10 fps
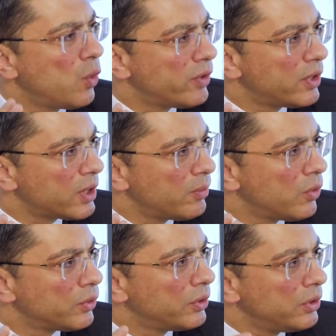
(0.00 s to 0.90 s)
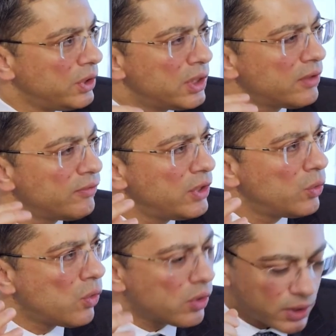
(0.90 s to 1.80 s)
the market
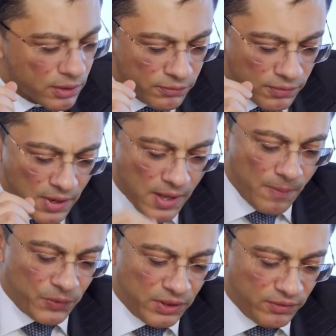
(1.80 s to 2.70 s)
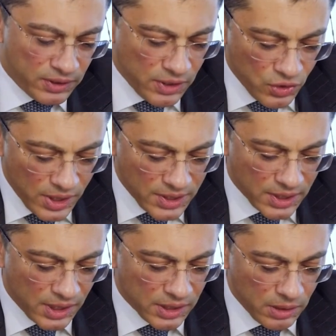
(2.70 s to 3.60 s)
and with the competition, and it
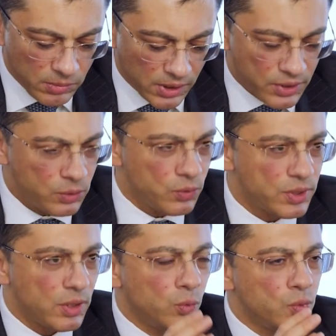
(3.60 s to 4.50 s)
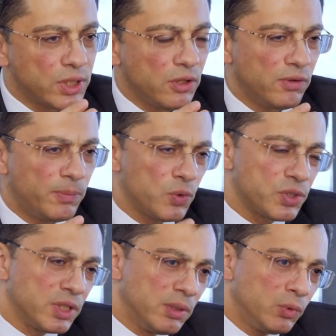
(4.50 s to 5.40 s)
also requires extra
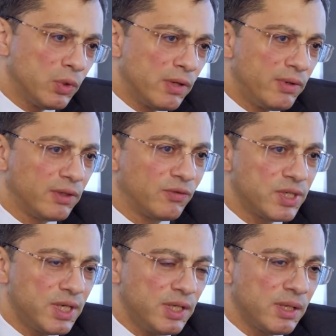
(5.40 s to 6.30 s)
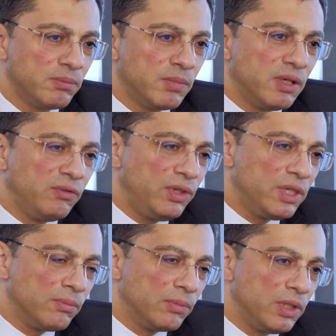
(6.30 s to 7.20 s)
financing for the research
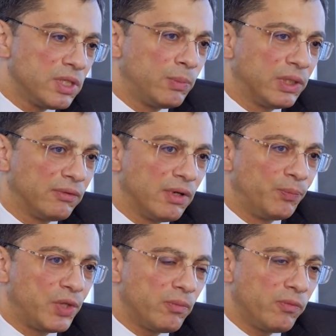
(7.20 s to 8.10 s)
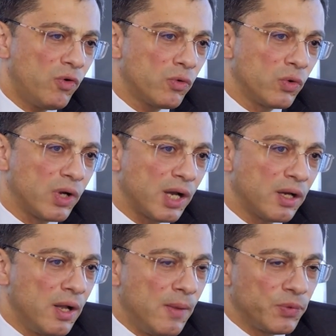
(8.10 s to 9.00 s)
and development
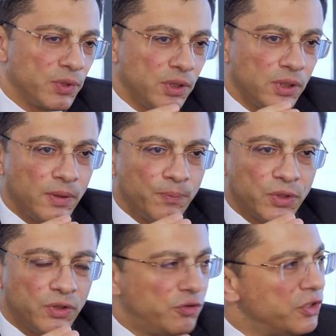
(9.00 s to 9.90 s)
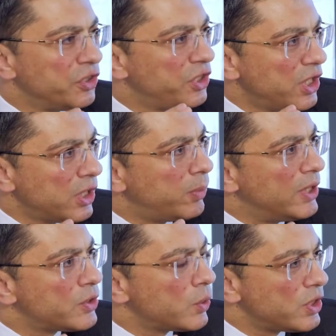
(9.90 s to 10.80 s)
centers, the centers of
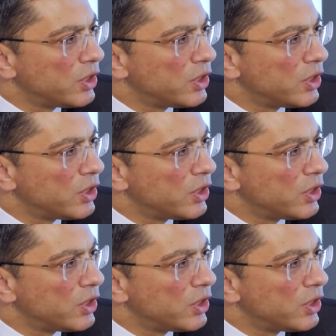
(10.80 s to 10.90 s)
excellence.